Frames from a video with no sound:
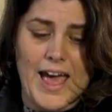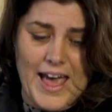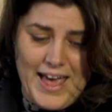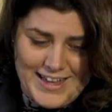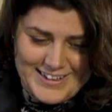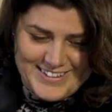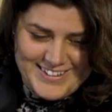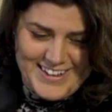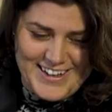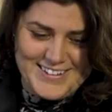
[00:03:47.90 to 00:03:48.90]
and
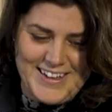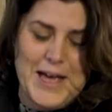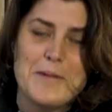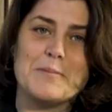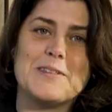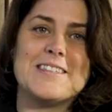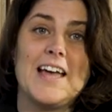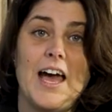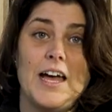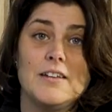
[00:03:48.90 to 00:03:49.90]
attempts
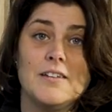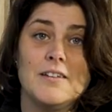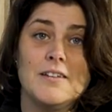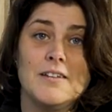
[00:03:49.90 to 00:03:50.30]
at